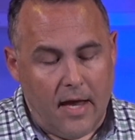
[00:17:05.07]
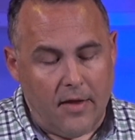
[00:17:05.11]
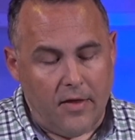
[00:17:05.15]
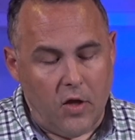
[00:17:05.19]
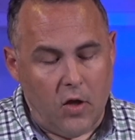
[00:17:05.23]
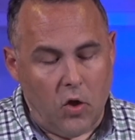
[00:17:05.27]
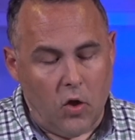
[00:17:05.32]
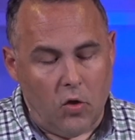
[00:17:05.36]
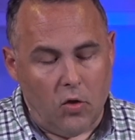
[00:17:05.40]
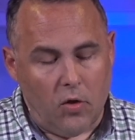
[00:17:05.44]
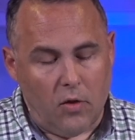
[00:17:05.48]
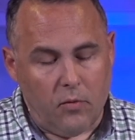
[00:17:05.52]
the
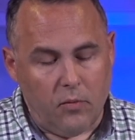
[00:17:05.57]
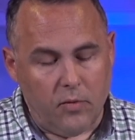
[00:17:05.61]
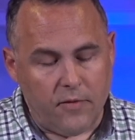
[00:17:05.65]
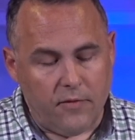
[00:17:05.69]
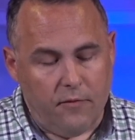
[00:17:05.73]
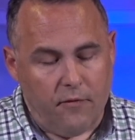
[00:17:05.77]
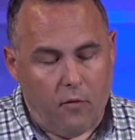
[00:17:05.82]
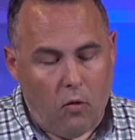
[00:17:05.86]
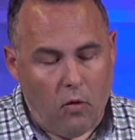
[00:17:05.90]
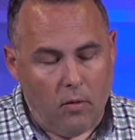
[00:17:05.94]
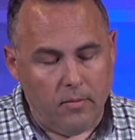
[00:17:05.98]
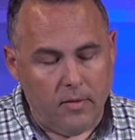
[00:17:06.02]
earth was
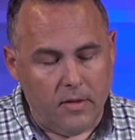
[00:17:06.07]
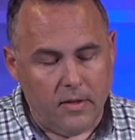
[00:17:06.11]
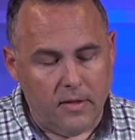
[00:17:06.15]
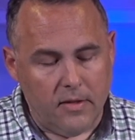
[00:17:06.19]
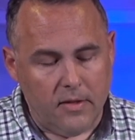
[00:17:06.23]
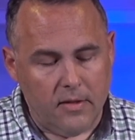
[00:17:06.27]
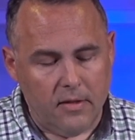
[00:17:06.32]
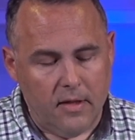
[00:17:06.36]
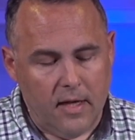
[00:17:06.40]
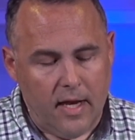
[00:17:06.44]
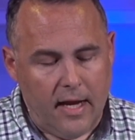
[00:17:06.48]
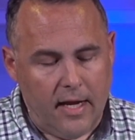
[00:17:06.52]

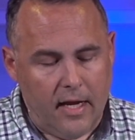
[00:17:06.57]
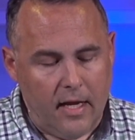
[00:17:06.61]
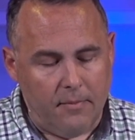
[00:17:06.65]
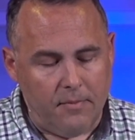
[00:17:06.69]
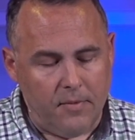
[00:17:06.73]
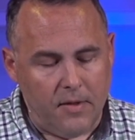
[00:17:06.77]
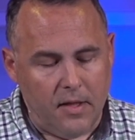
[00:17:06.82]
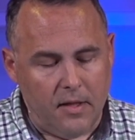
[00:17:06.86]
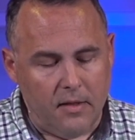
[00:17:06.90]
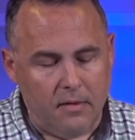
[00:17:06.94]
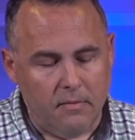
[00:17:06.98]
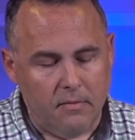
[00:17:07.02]
formless and
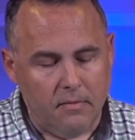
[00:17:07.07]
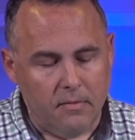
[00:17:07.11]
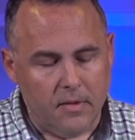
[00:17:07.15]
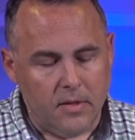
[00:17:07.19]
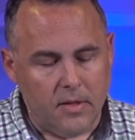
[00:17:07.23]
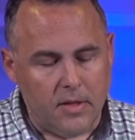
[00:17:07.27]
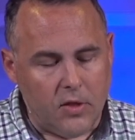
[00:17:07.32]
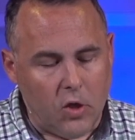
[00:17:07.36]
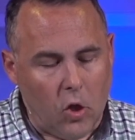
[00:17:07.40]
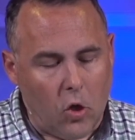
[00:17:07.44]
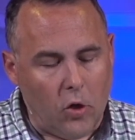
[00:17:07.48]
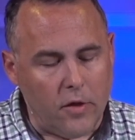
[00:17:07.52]
empty,
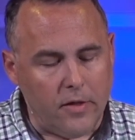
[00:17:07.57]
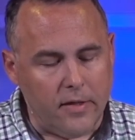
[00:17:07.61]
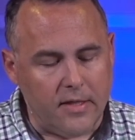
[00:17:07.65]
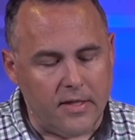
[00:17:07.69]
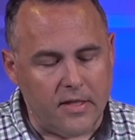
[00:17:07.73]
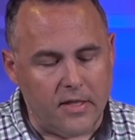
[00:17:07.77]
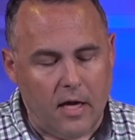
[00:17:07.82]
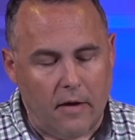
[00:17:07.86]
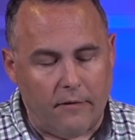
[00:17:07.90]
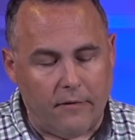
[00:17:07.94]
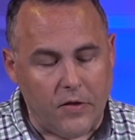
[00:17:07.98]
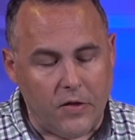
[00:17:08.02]
darkness
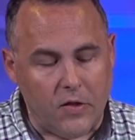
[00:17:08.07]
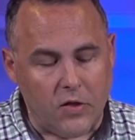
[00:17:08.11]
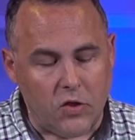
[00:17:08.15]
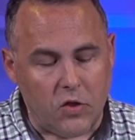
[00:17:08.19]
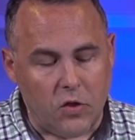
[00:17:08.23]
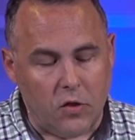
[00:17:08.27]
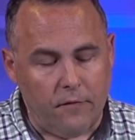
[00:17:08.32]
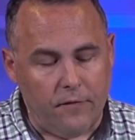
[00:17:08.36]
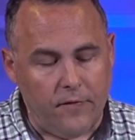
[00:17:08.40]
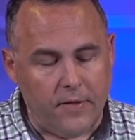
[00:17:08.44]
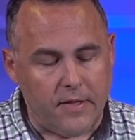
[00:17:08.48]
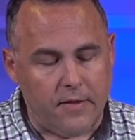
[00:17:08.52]
covered the
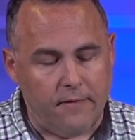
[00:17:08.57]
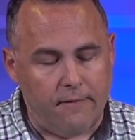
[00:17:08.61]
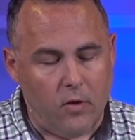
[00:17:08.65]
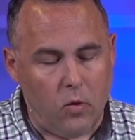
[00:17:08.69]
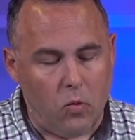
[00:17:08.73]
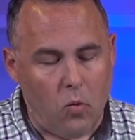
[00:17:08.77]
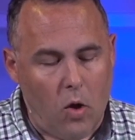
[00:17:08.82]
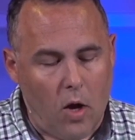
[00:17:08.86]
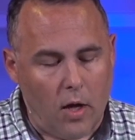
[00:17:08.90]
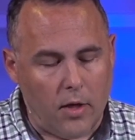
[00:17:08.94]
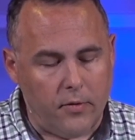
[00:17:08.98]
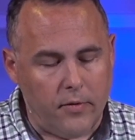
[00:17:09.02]
surface of the
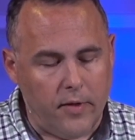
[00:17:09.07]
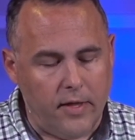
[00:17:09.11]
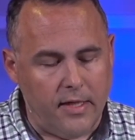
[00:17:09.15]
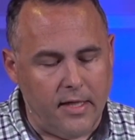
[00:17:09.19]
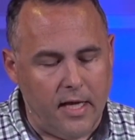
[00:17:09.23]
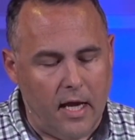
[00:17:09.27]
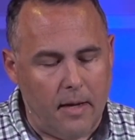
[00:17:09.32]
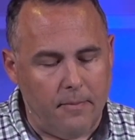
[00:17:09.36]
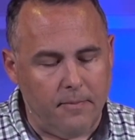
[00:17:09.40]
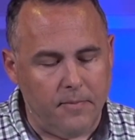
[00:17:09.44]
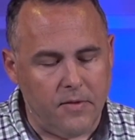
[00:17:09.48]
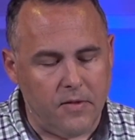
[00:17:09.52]
watery
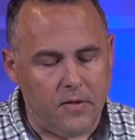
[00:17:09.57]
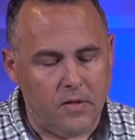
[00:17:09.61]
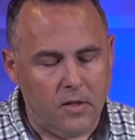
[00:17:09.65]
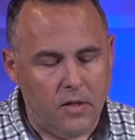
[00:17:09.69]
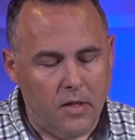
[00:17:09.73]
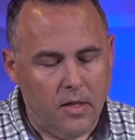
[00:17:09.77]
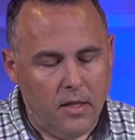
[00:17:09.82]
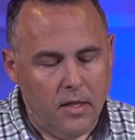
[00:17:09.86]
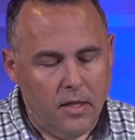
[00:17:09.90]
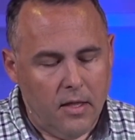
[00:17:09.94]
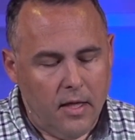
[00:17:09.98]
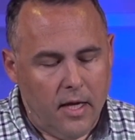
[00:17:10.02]
depths,
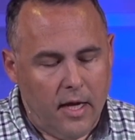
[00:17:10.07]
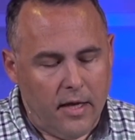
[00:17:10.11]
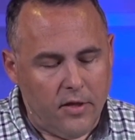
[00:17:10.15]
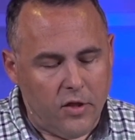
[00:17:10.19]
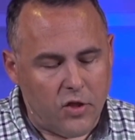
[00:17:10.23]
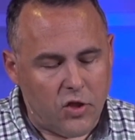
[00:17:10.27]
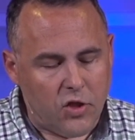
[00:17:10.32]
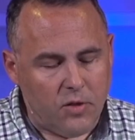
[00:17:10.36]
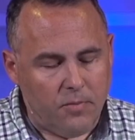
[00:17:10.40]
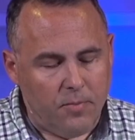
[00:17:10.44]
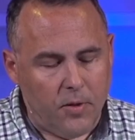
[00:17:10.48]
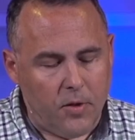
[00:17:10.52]
and the
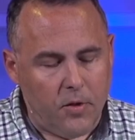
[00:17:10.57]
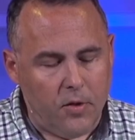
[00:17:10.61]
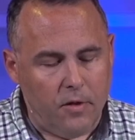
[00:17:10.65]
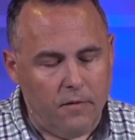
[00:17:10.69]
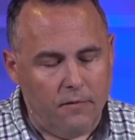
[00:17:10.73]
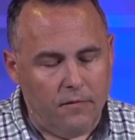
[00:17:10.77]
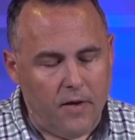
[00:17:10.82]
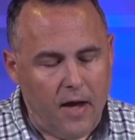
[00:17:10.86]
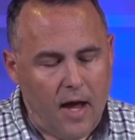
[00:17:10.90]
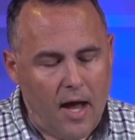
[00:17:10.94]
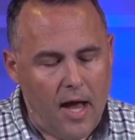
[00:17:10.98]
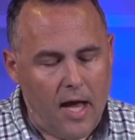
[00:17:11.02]
Spirit
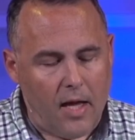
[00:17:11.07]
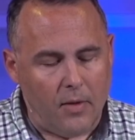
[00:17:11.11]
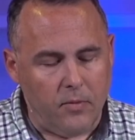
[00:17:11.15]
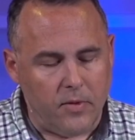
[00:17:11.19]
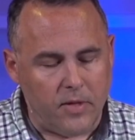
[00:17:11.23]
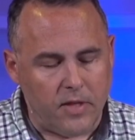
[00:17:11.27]
of God was